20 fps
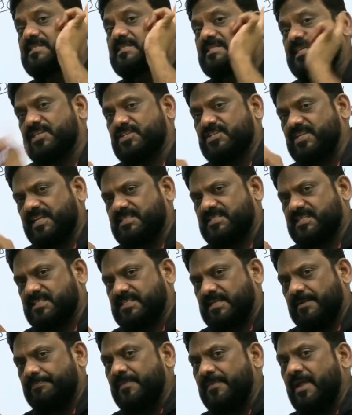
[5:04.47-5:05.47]
stationary
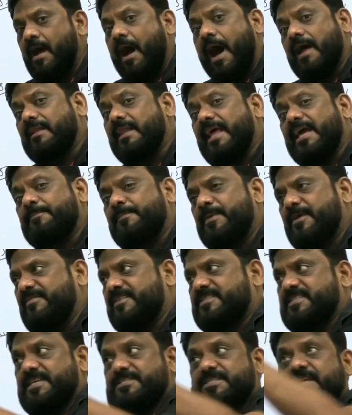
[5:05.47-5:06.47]
system, unlike
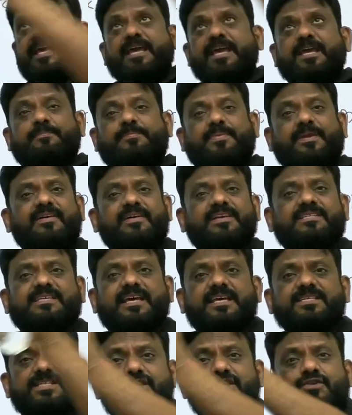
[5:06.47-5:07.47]
previous case, in previous
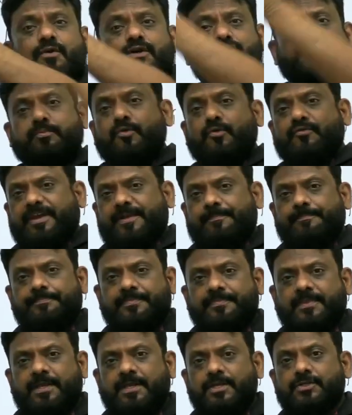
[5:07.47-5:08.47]
case it was
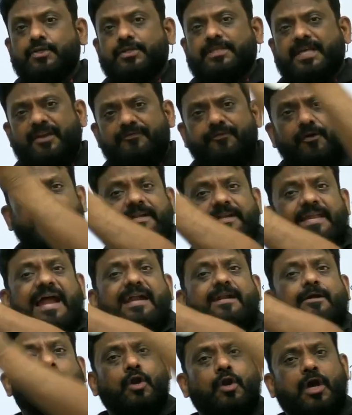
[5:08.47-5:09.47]
moving. So therefore it
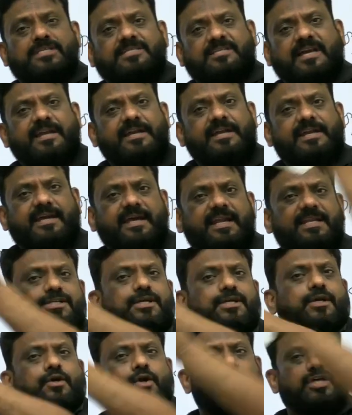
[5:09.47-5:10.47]
had gross kinetic
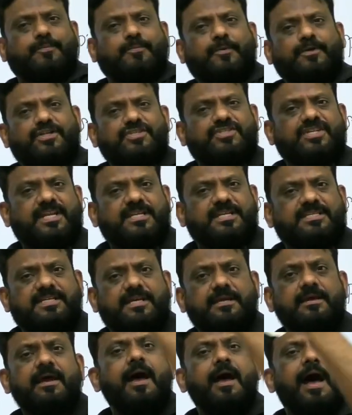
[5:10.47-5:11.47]
energy, gross potential
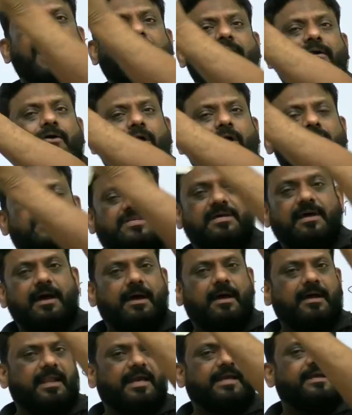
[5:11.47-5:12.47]
energy and gross
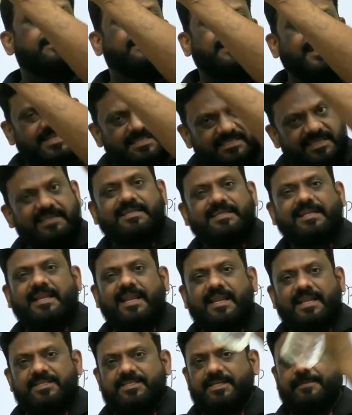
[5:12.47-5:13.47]
there is internal
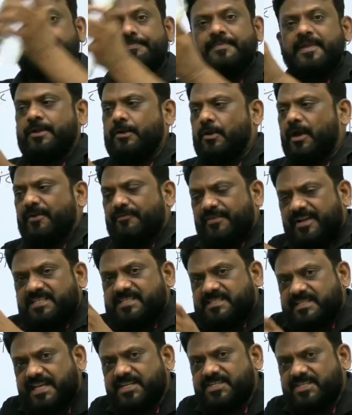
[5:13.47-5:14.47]
energy. Now if it is
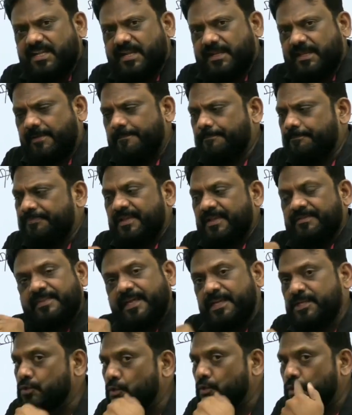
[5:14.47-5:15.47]
stationary,
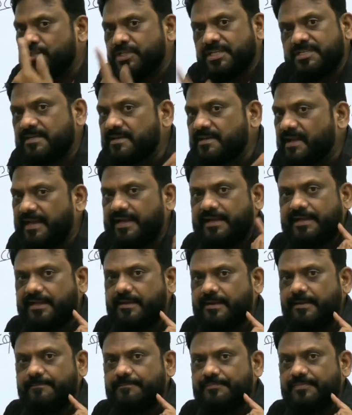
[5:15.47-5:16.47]
there is no change in
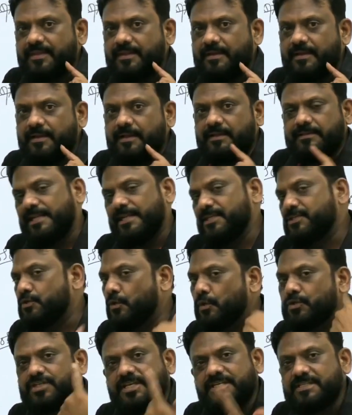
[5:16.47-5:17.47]
kinetic, there is
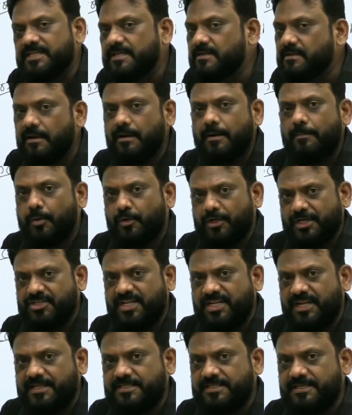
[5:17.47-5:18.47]
no change in
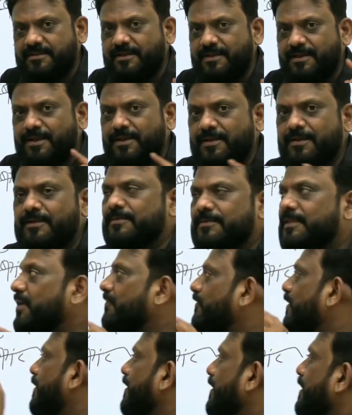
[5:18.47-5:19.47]
potential energy.
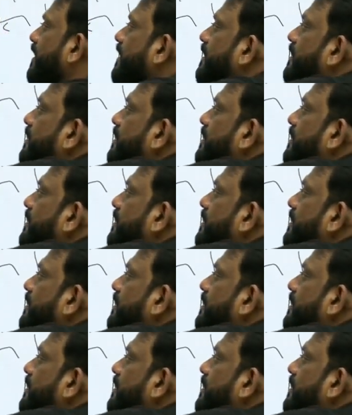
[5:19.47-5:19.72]
There will be,